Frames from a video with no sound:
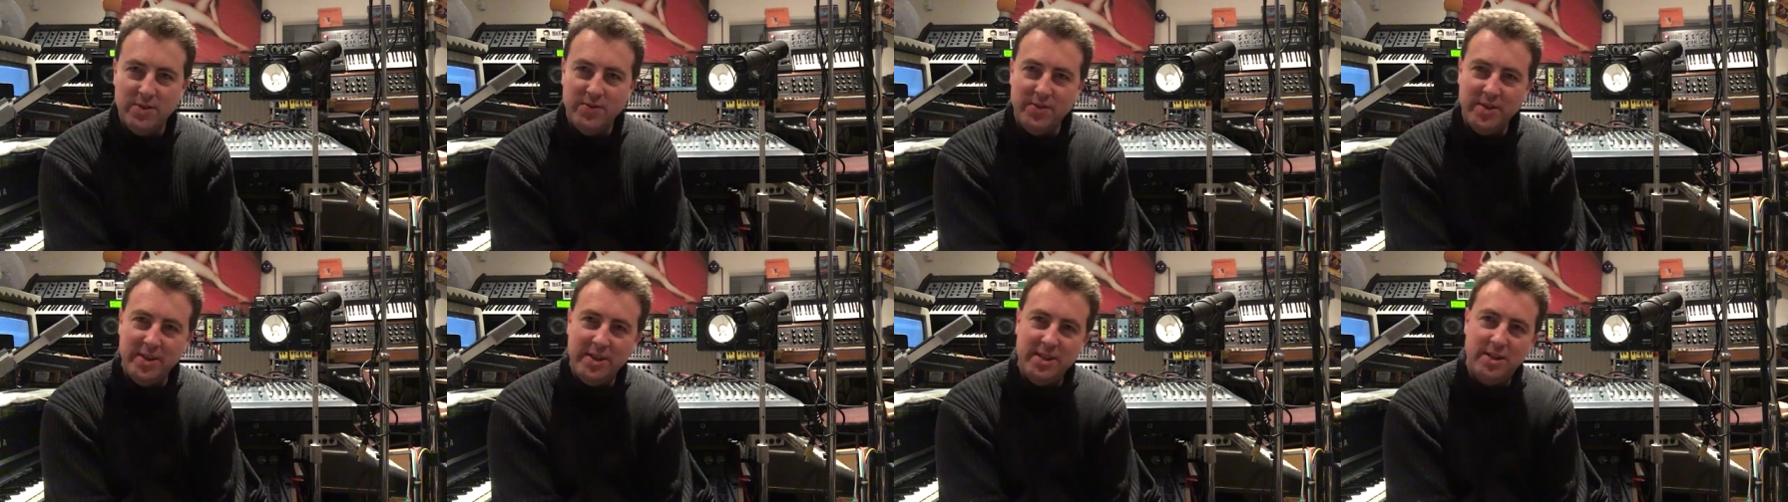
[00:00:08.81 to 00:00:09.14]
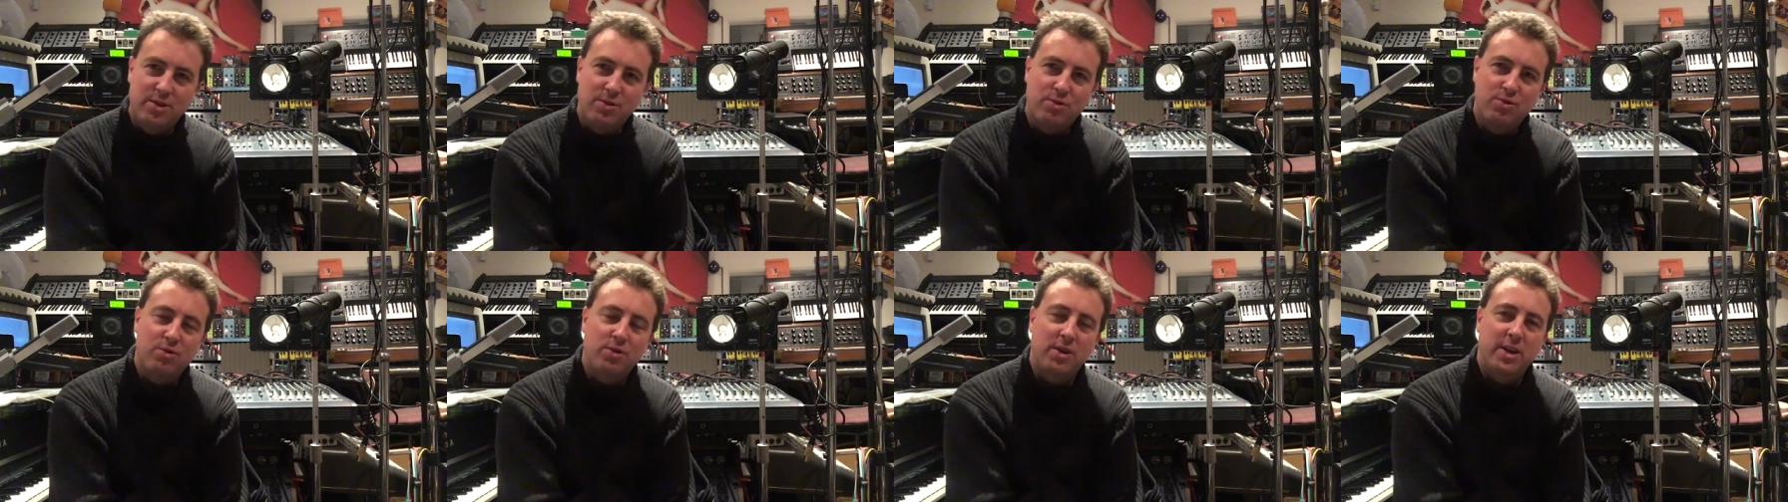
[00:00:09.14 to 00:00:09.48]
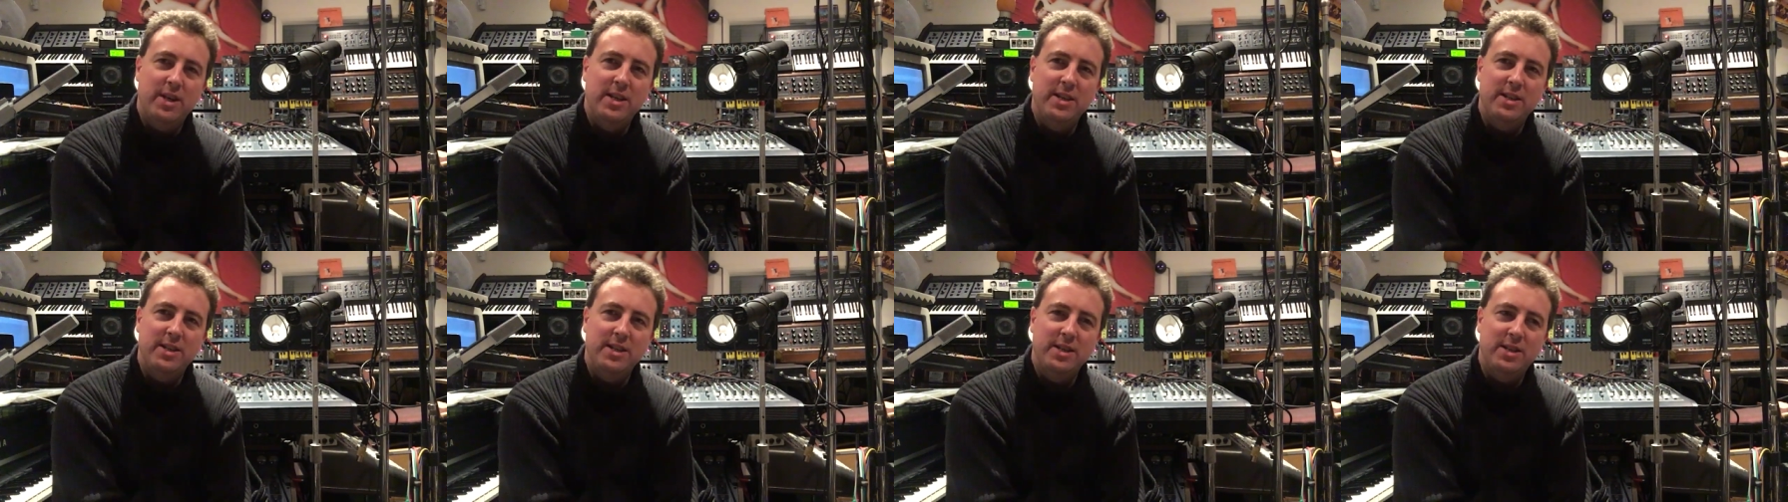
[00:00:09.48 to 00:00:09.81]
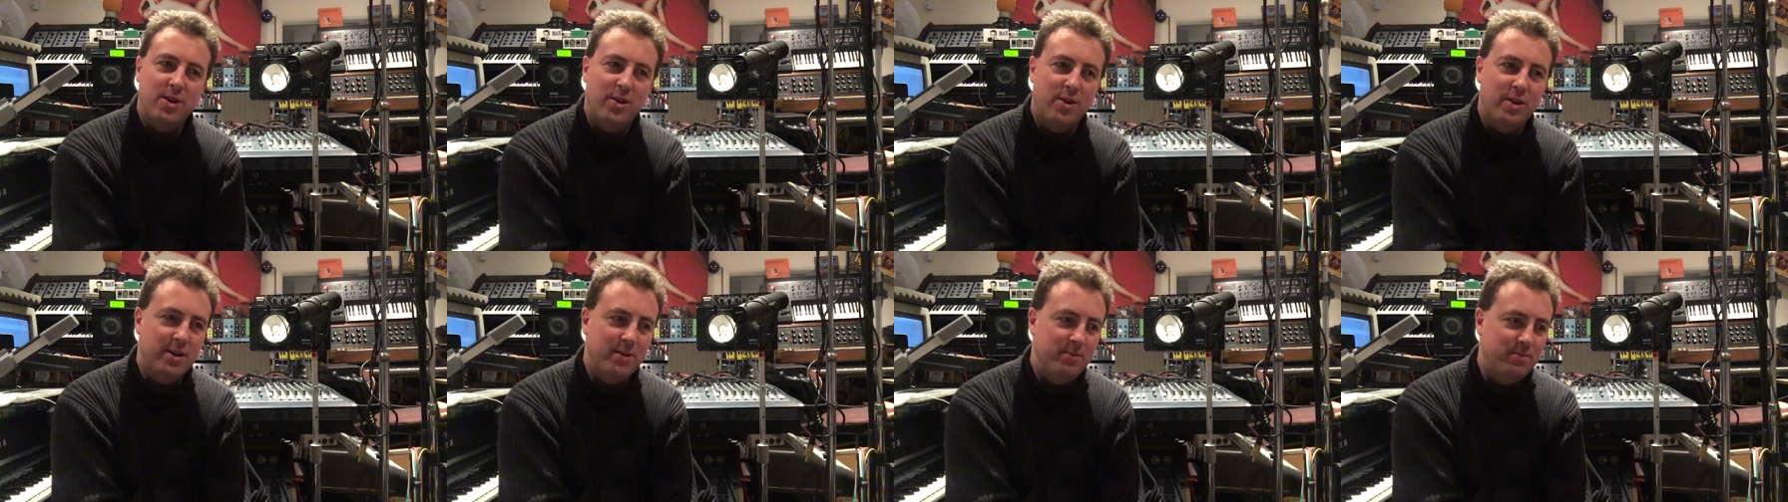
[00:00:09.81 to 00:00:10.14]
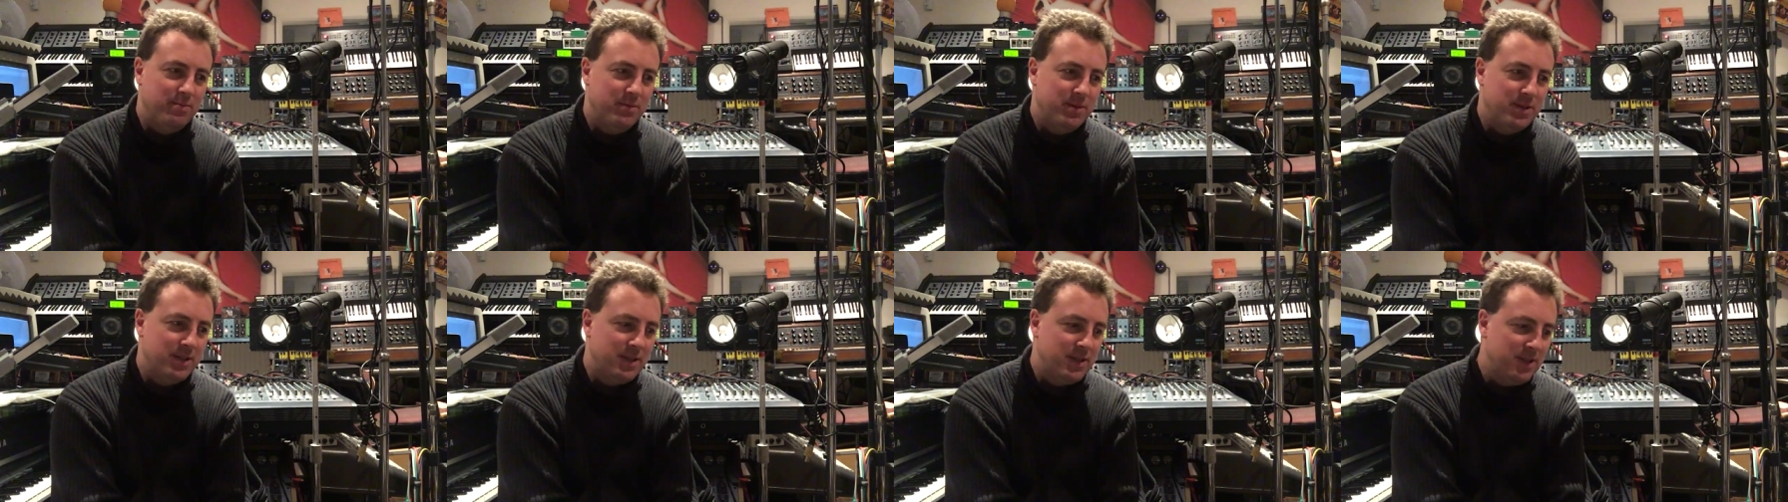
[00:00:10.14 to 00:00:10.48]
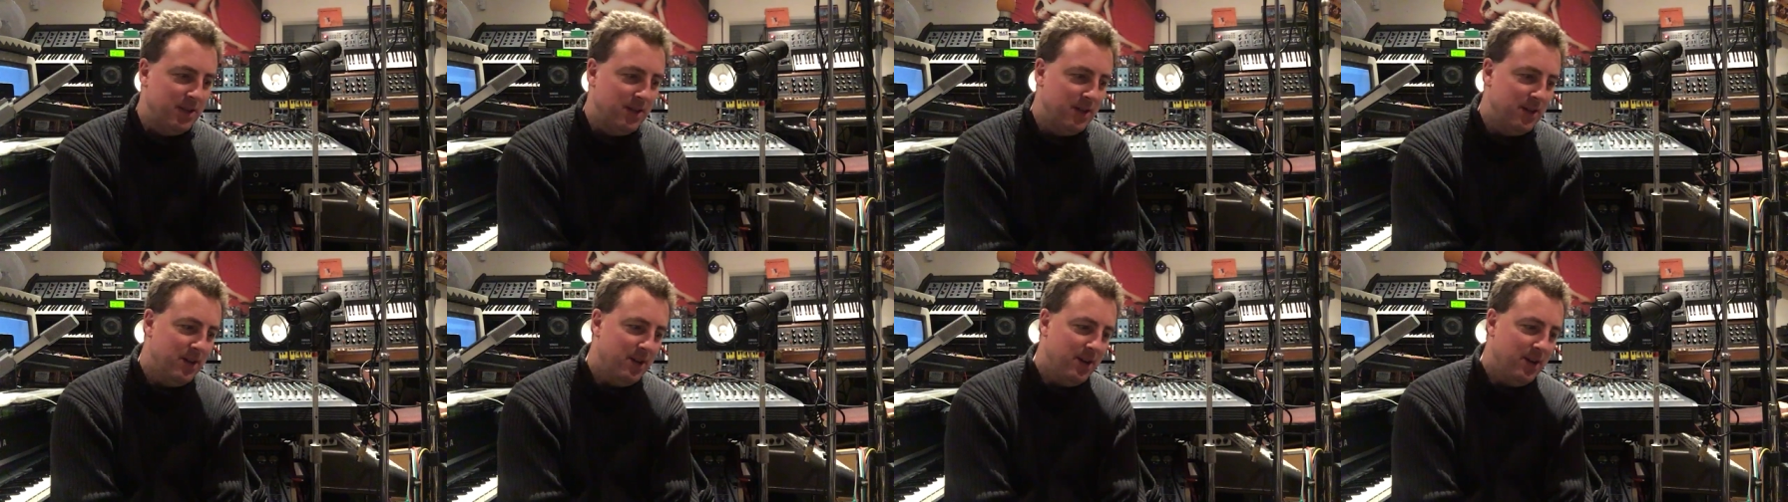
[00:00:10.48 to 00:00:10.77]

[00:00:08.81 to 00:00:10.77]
in these crazy times.